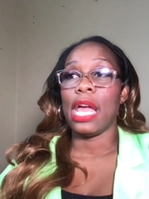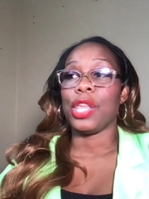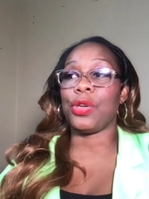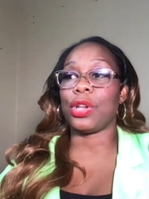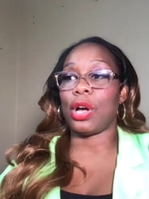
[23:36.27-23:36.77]

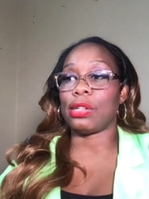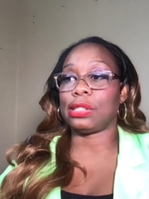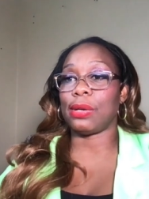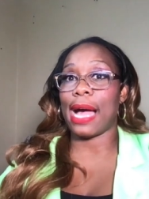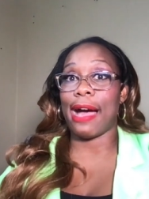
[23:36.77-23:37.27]
You could
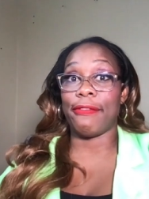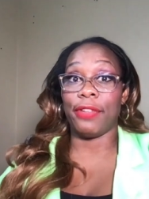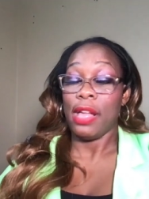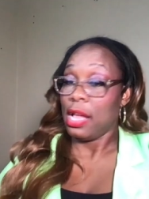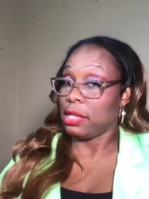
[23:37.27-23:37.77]
also
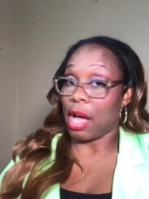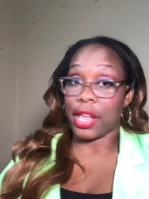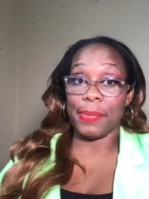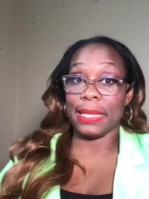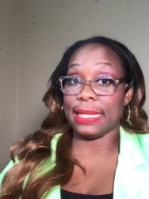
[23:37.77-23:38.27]
have
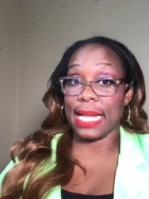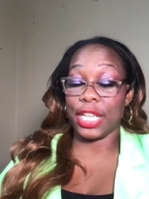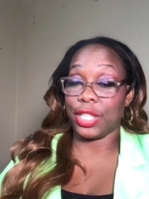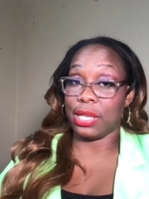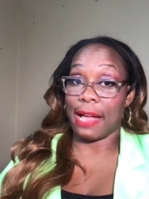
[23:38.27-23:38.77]
documentation